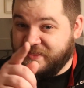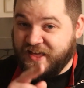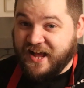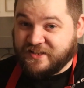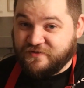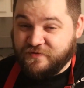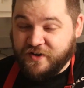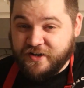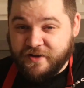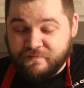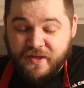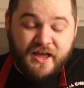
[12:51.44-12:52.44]
that's
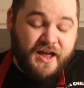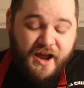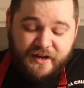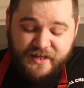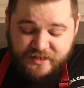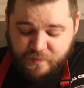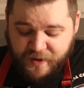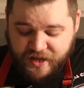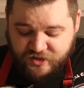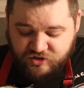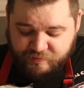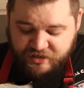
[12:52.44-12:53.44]
funny. And that's
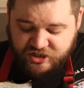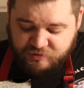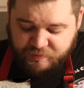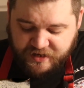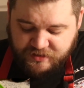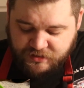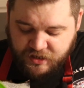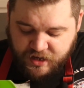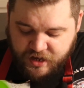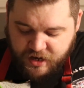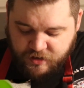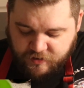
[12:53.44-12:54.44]
my extra bit of spice
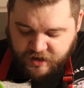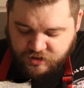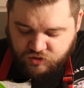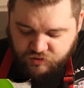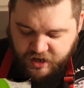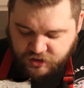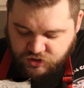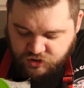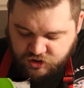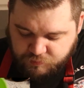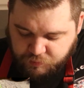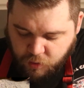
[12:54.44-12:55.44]
in our extra deck. So
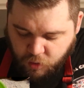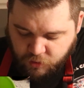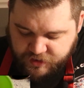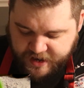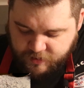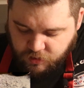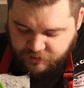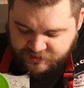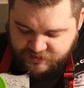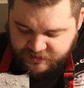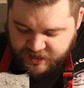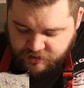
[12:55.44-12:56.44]
you just pour that all
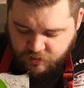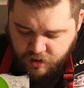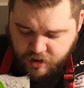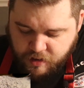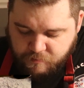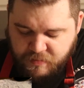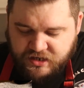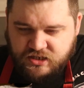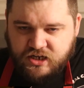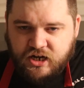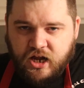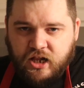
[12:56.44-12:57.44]
in together,
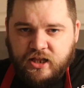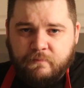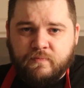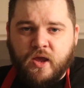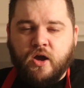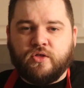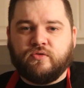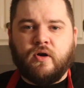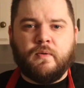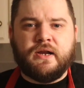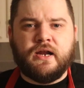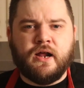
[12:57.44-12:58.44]
mix it all up,
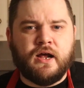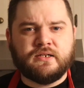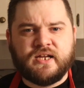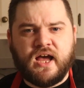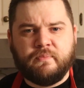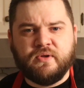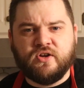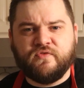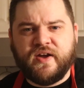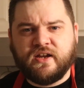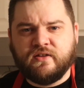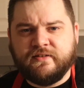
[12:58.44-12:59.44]
throw it in on top of
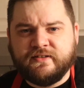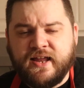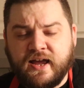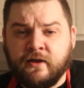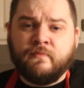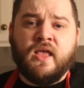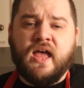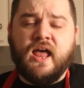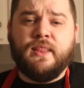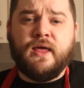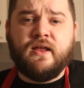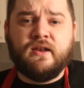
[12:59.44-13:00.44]
your regular deck,
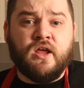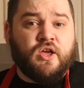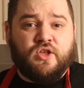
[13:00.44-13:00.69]
and then